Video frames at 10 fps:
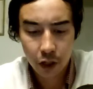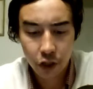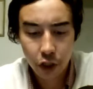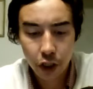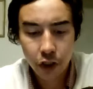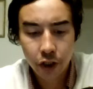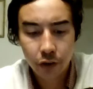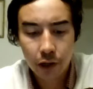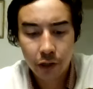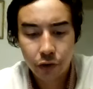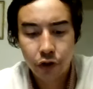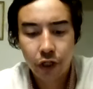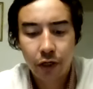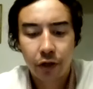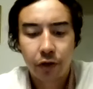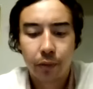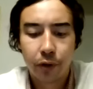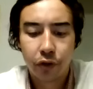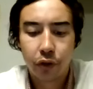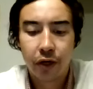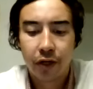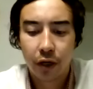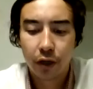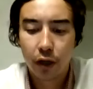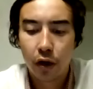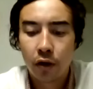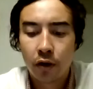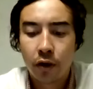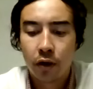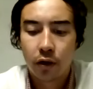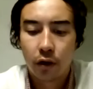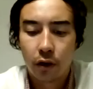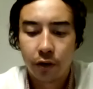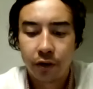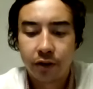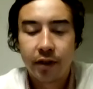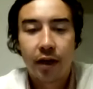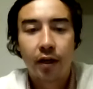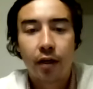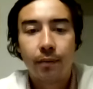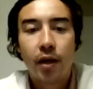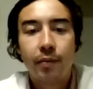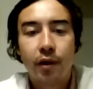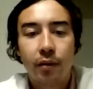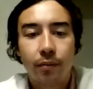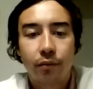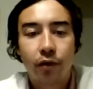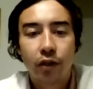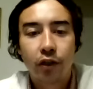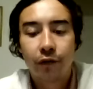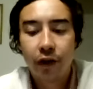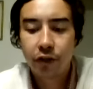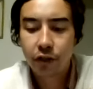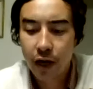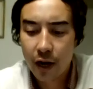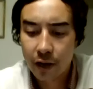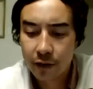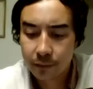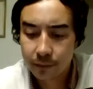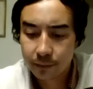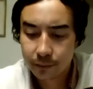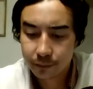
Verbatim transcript: A judge has rejected the Missouri gun law called the Second Amendment Preservation Act.